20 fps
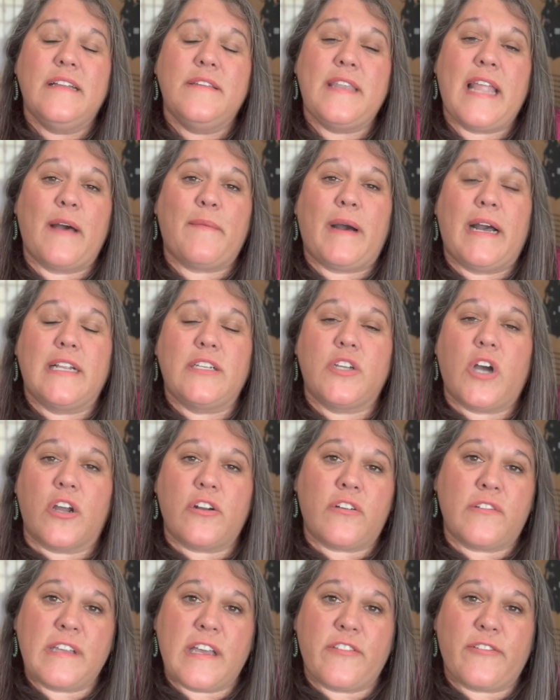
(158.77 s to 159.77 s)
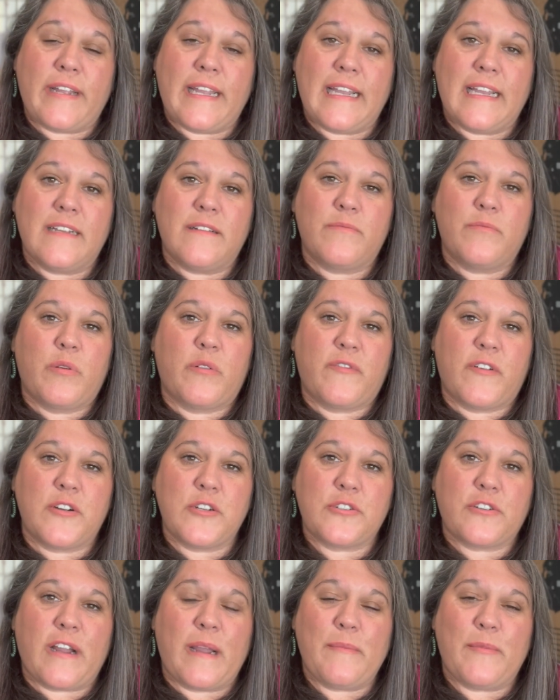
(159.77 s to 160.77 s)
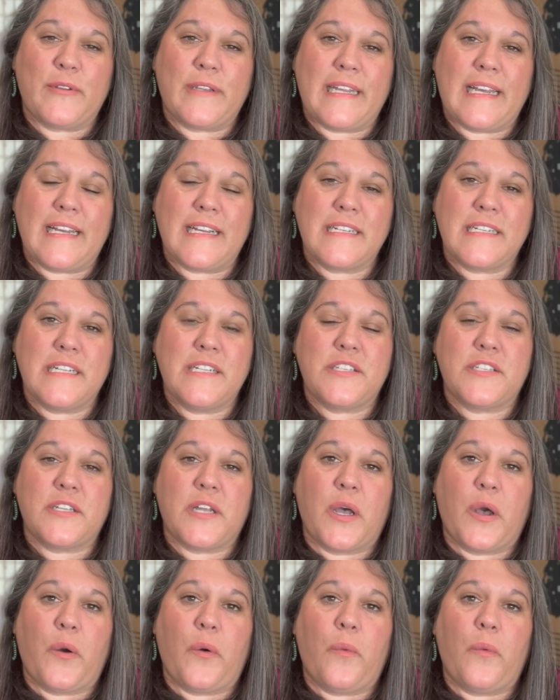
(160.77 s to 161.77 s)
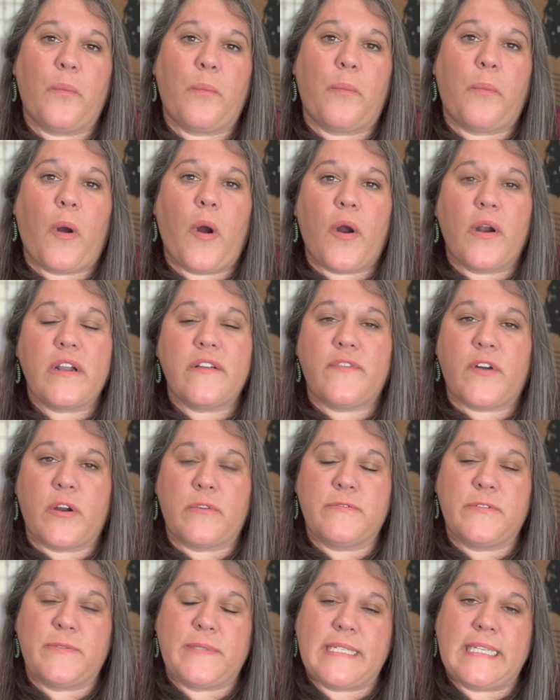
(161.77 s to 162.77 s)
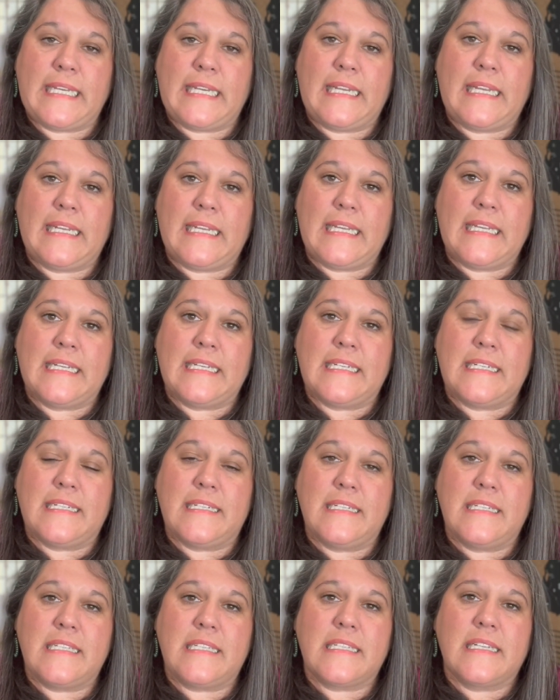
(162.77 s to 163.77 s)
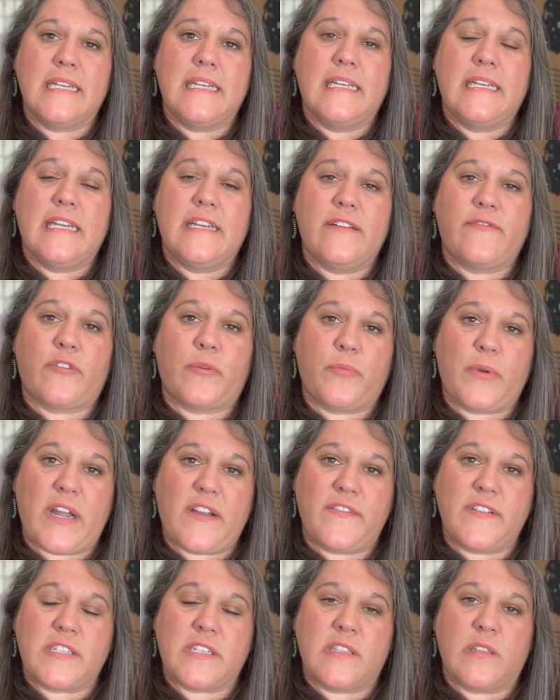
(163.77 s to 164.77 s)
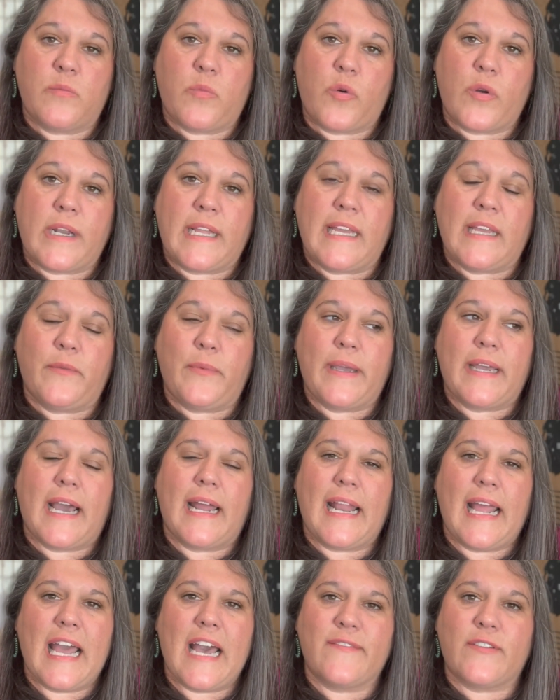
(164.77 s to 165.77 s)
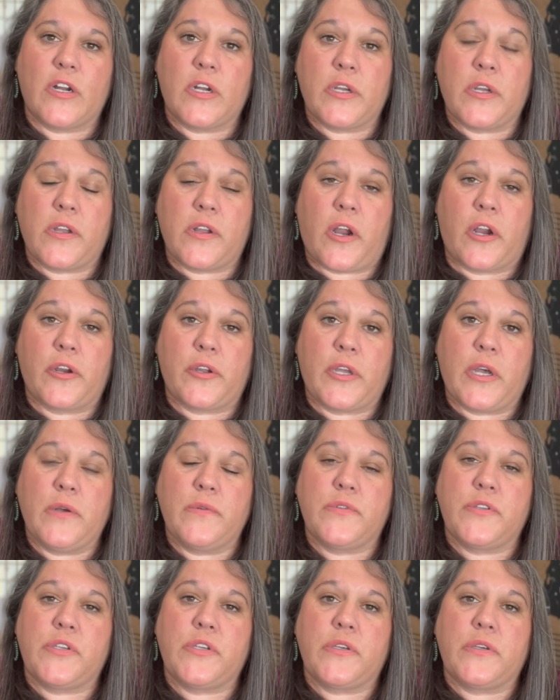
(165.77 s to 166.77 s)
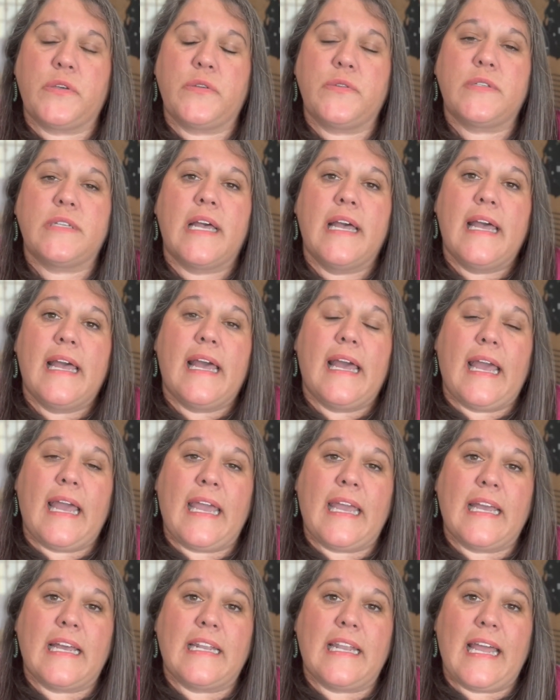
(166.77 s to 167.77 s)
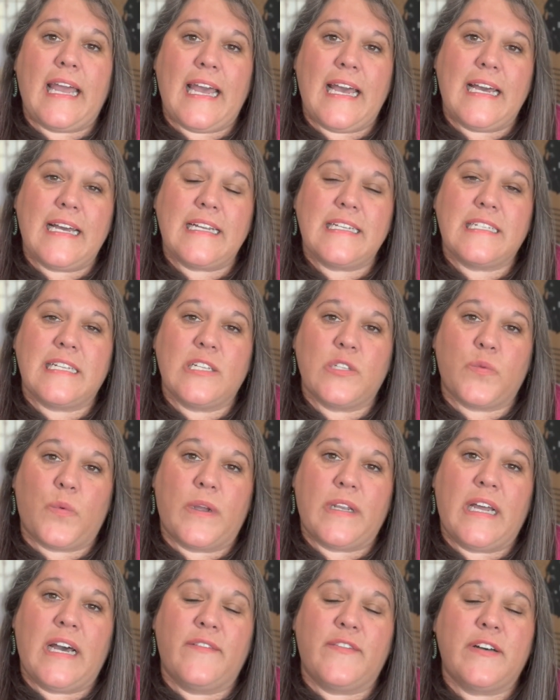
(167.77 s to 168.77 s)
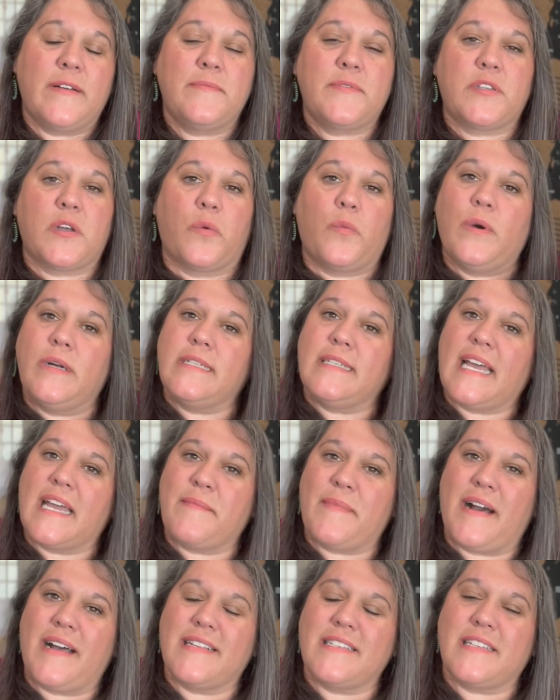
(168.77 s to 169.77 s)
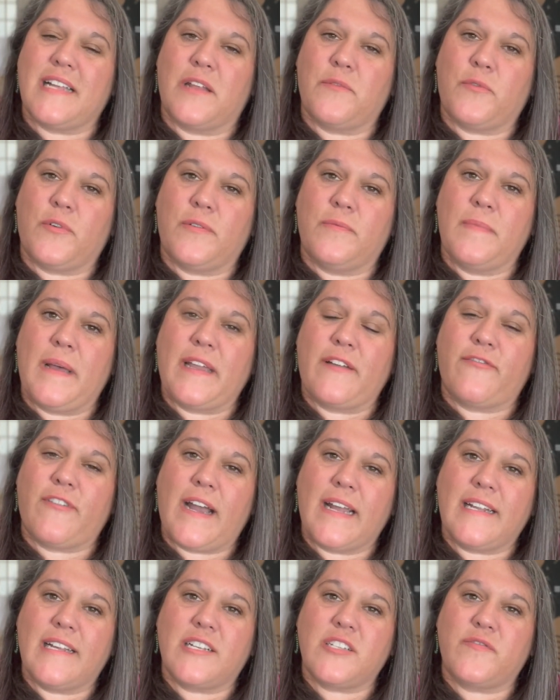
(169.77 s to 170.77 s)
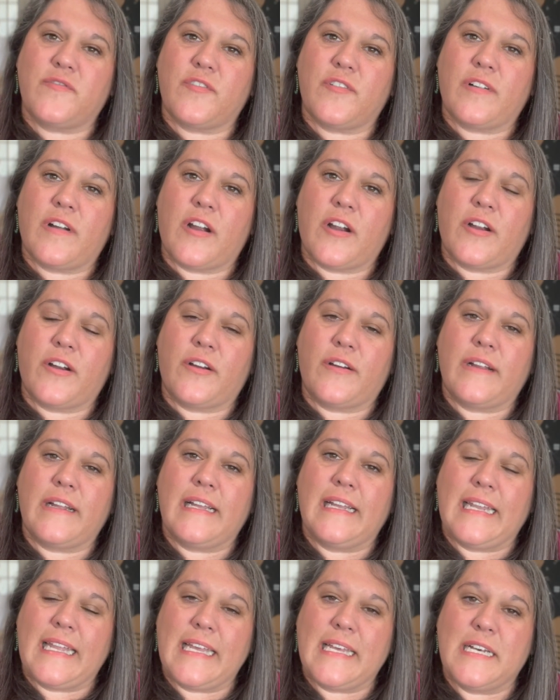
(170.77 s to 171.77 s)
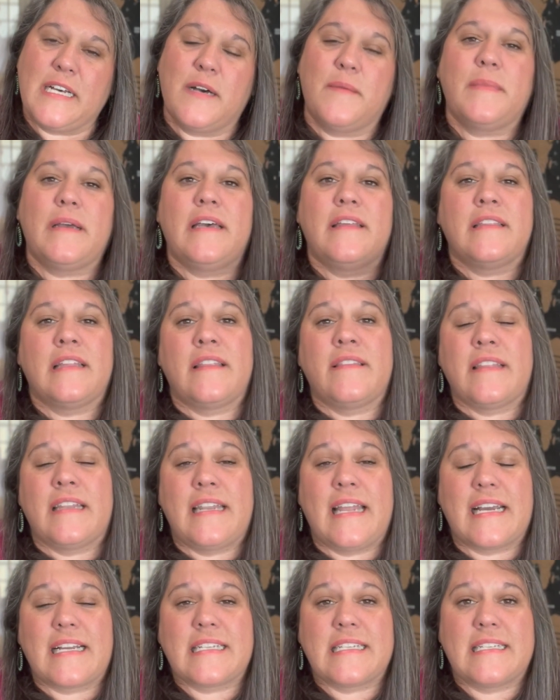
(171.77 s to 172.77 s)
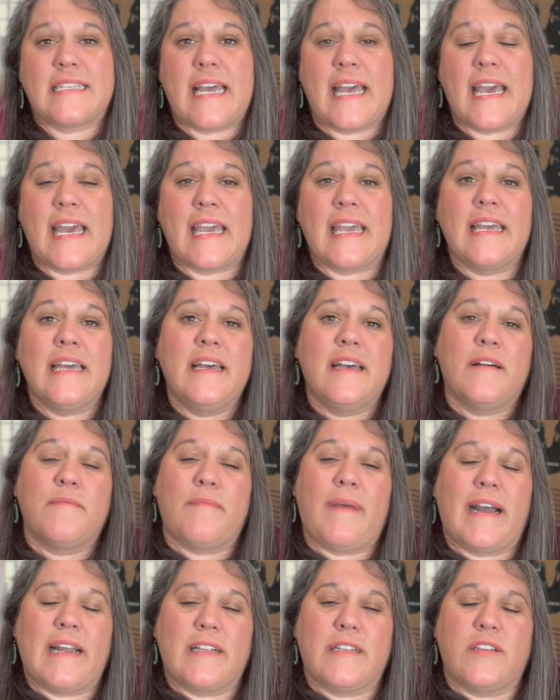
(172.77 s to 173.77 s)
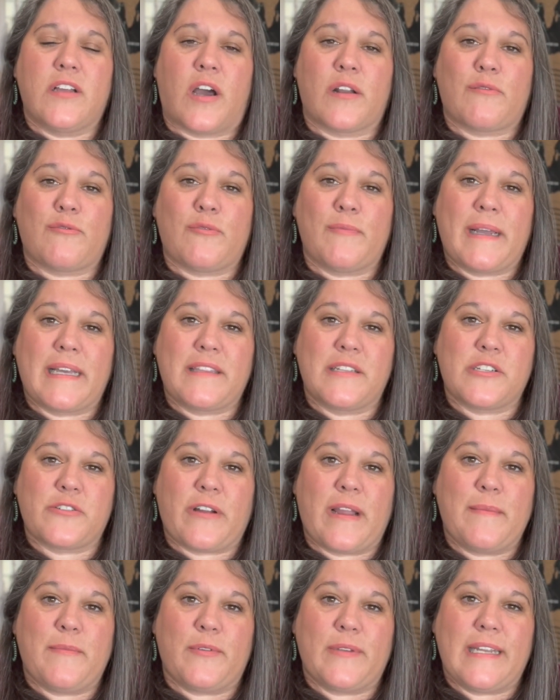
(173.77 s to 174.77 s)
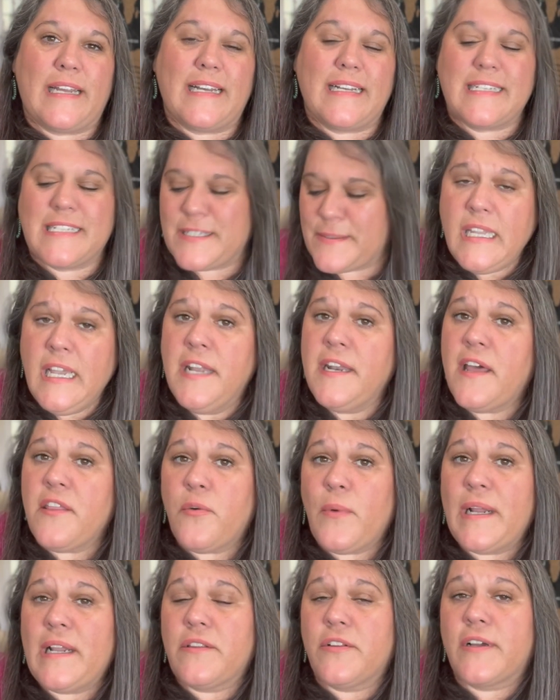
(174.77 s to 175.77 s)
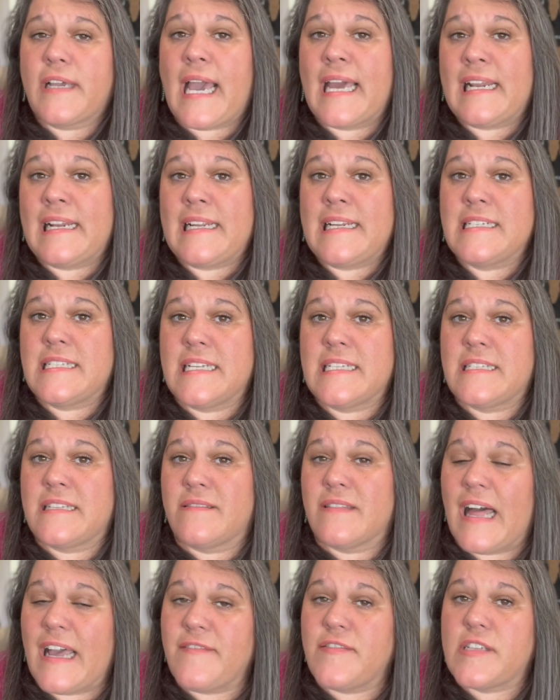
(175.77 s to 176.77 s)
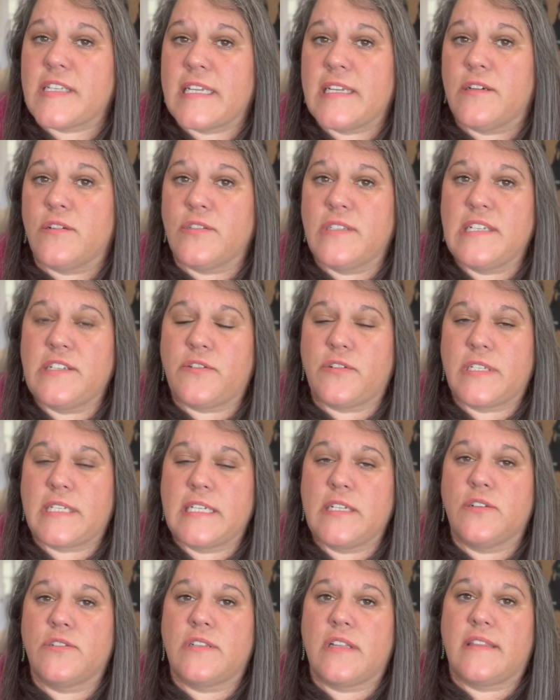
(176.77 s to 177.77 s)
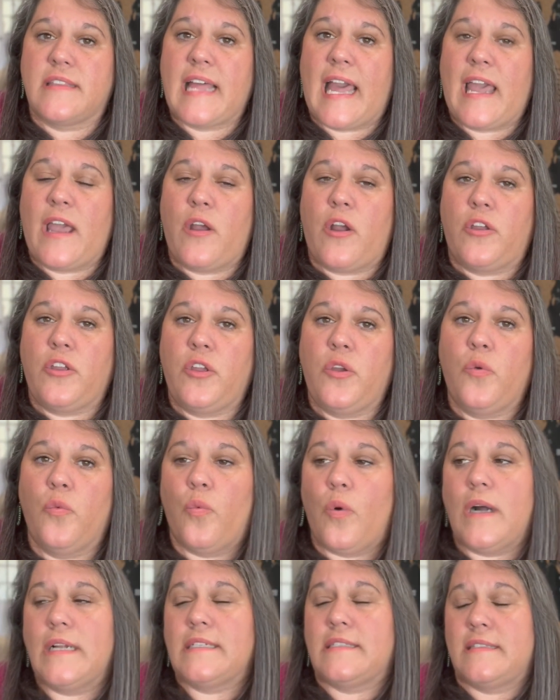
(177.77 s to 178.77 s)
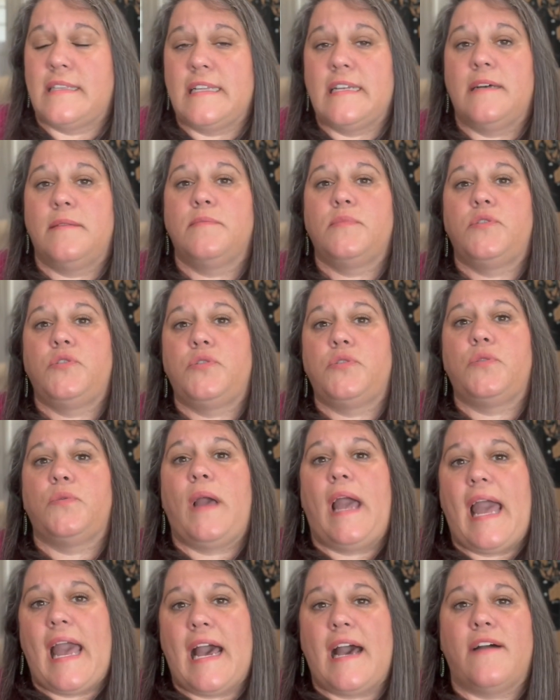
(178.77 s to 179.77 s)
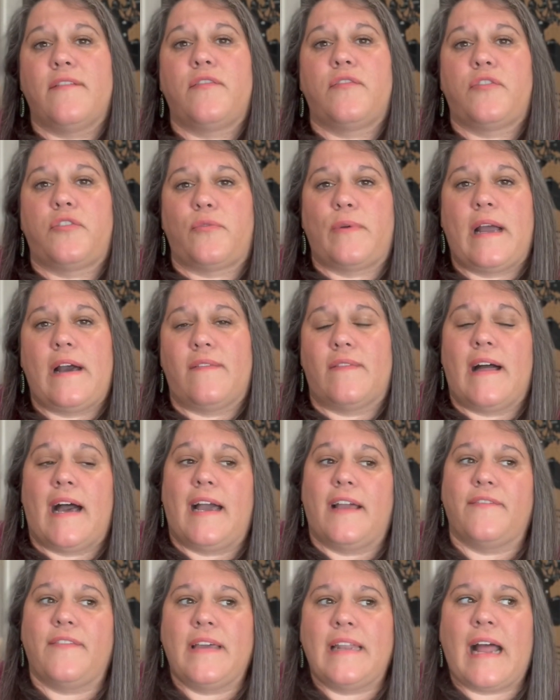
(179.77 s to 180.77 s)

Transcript: Now, my daughter, on the other hand, prefers scrambled eggs, and so part of our routine is for breakfast in the morning, we kind of have our go-tos, and eggs is one of them. So one day my son will make fried eggs for her and him, and then the next day my daughter will make the scrambled eggs. Another way to look at it is it's life skills. These are skills that you want them to have throughout life.